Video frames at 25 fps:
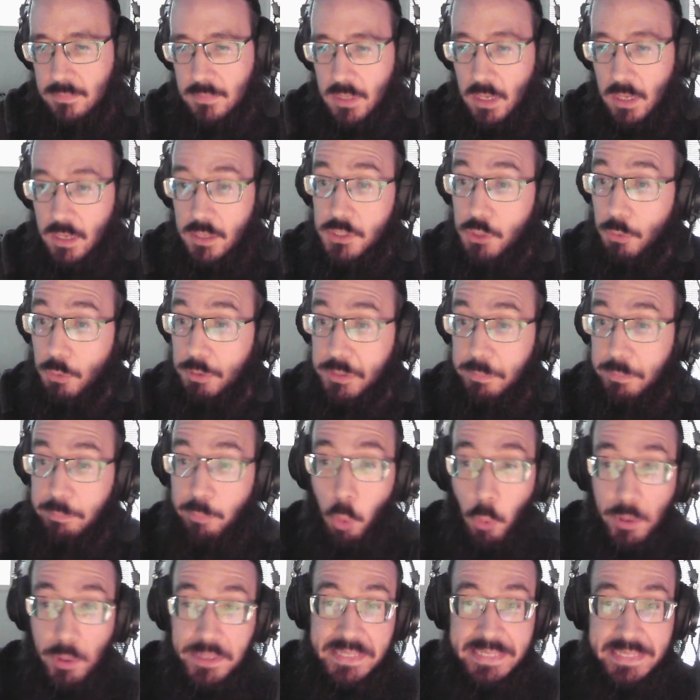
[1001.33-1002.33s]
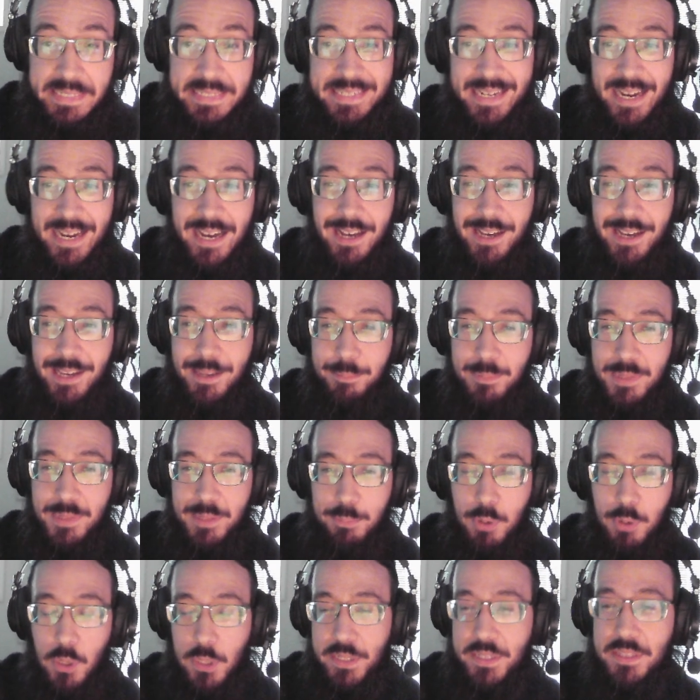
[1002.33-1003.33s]
So it's important to time
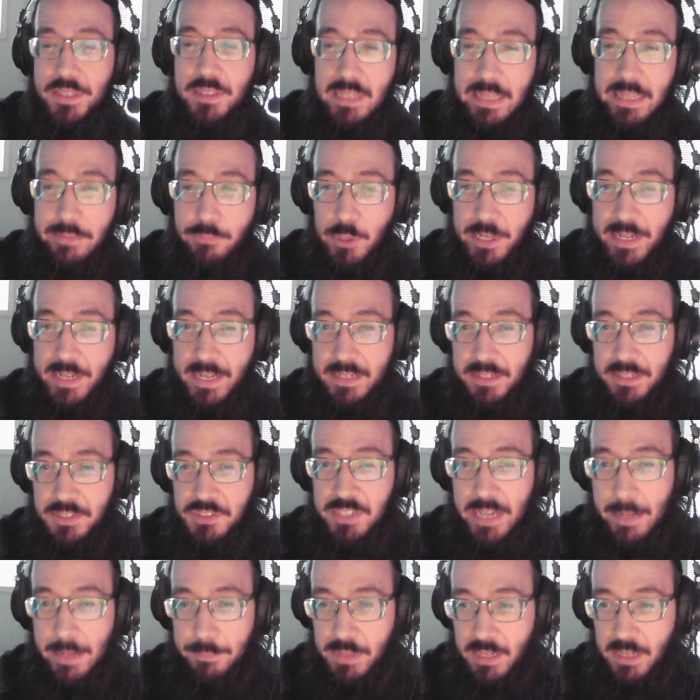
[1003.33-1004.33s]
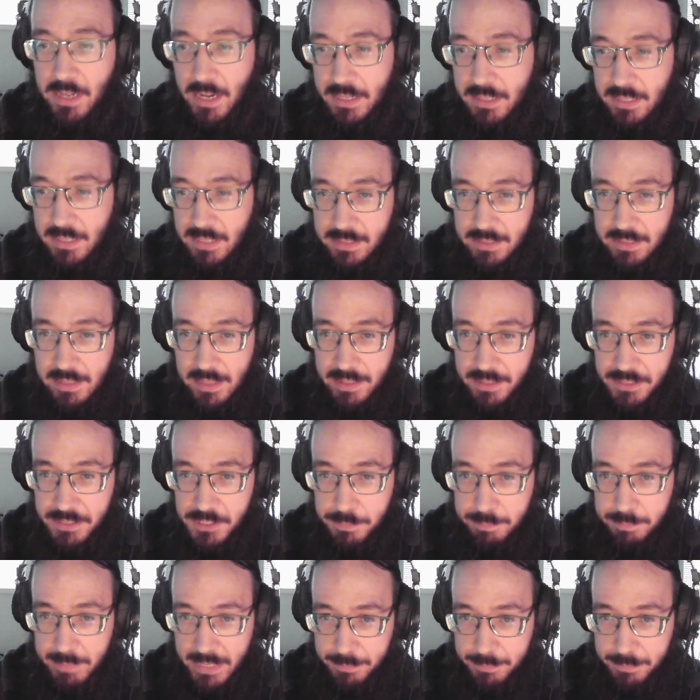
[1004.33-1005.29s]
pulling the lever again to stop the gondola. This might